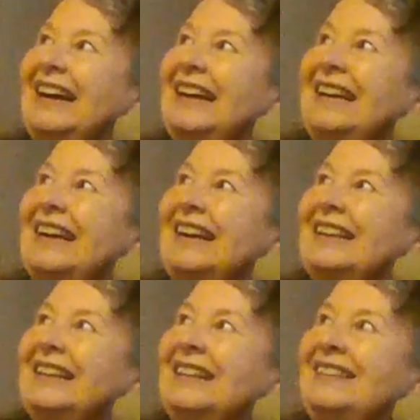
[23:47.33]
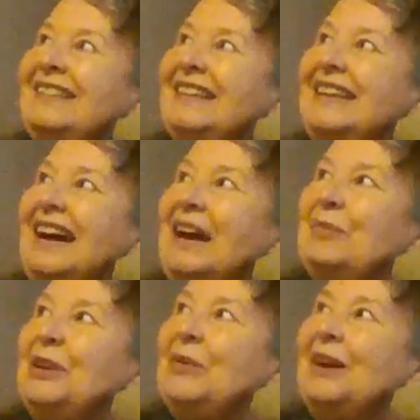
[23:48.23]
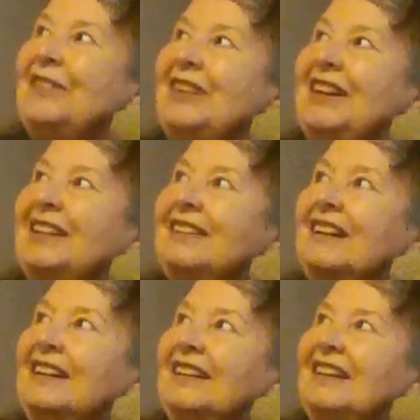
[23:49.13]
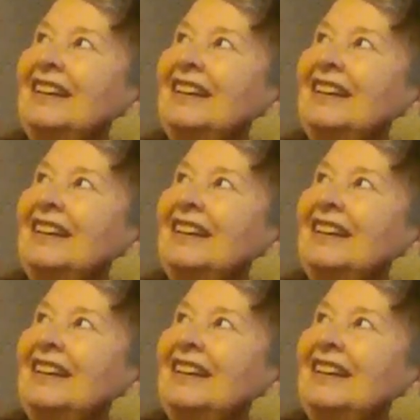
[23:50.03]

Yeah. Z, I'm requesting a tug.